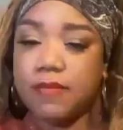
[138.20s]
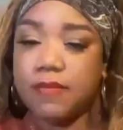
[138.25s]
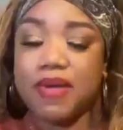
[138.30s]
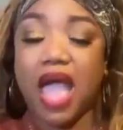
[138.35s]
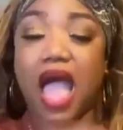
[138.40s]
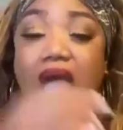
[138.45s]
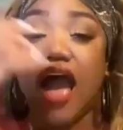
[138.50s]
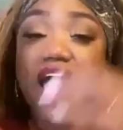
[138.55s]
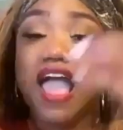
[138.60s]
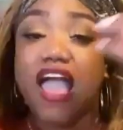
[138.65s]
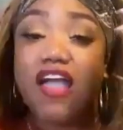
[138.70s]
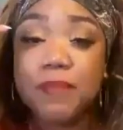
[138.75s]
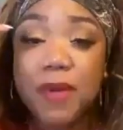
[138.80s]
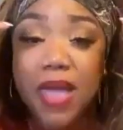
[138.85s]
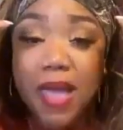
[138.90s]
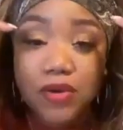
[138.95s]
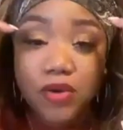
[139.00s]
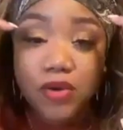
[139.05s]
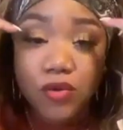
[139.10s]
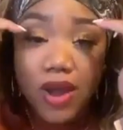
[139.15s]
I have
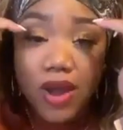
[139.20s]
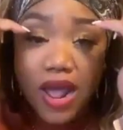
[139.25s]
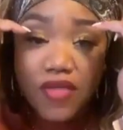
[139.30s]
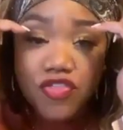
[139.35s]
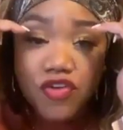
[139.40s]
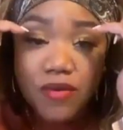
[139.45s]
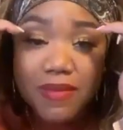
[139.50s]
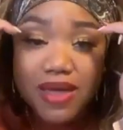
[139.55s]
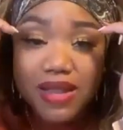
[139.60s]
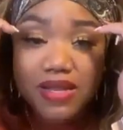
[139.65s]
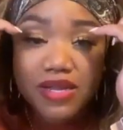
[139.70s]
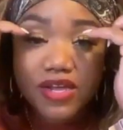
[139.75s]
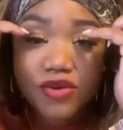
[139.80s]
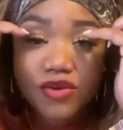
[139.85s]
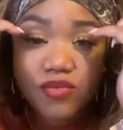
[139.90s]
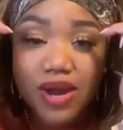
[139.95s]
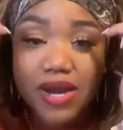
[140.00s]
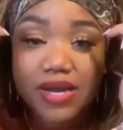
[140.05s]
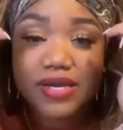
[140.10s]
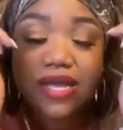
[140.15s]
Pat McGrath on my lid
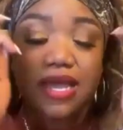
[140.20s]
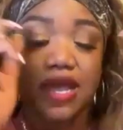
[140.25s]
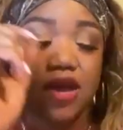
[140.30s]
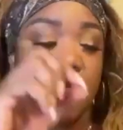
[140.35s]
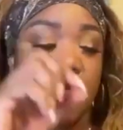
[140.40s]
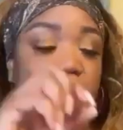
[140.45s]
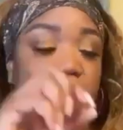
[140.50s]
right now,